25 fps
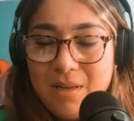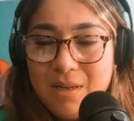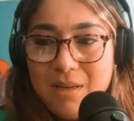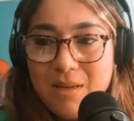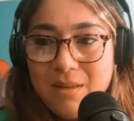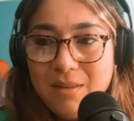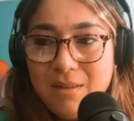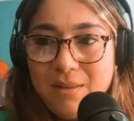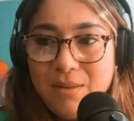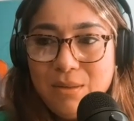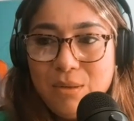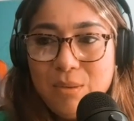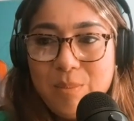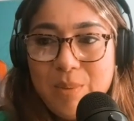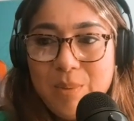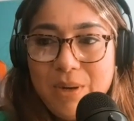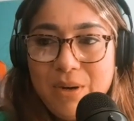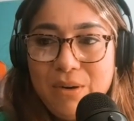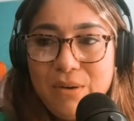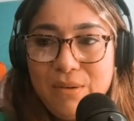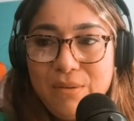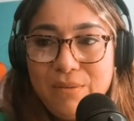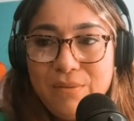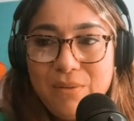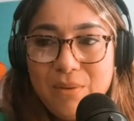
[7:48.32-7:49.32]
a single
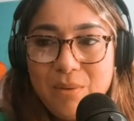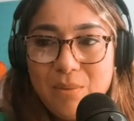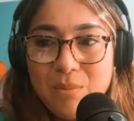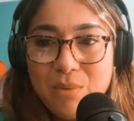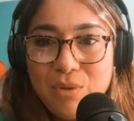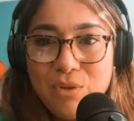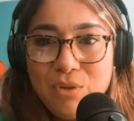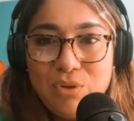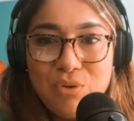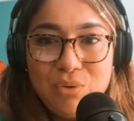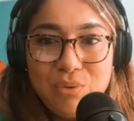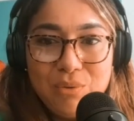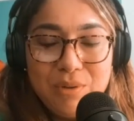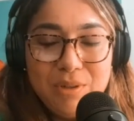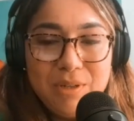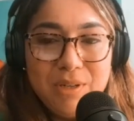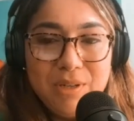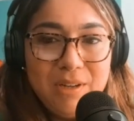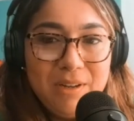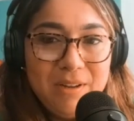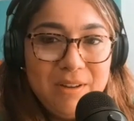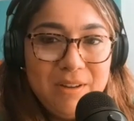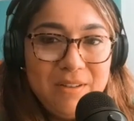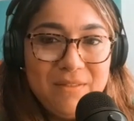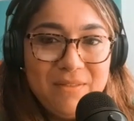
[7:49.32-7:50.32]
parent for a
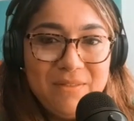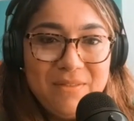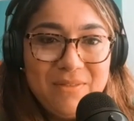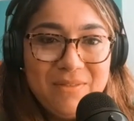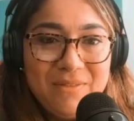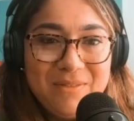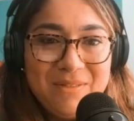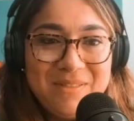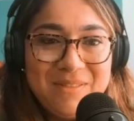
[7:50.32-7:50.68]
majority of